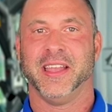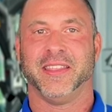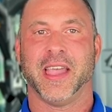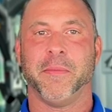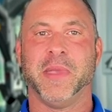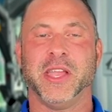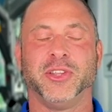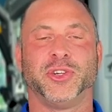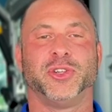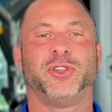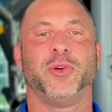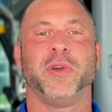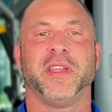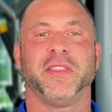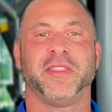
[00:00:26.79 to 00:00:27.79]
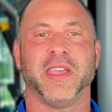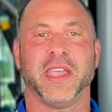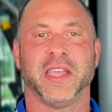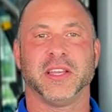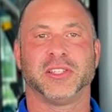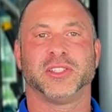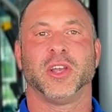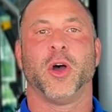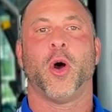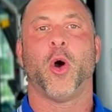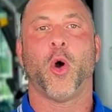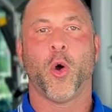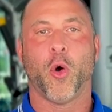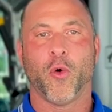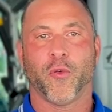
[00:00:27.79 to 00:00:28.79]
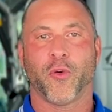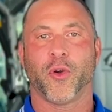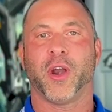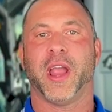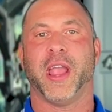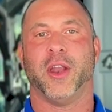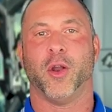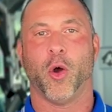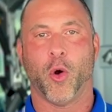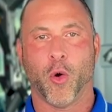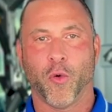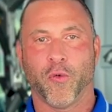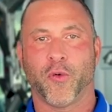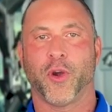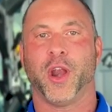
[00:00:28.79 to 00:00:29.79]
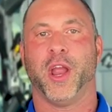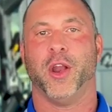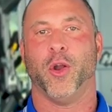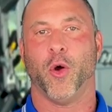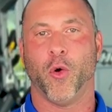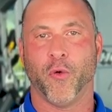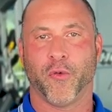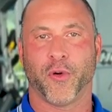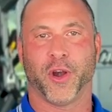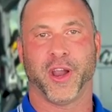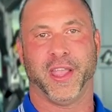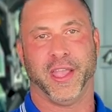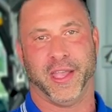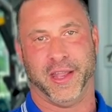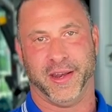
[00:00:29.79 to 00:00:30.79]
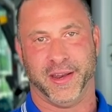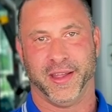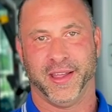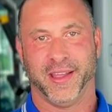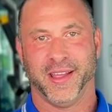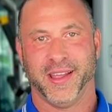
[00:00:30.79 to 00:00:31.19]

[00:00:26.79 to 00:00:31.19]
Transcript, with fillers: That means you're doing things over and over and over again.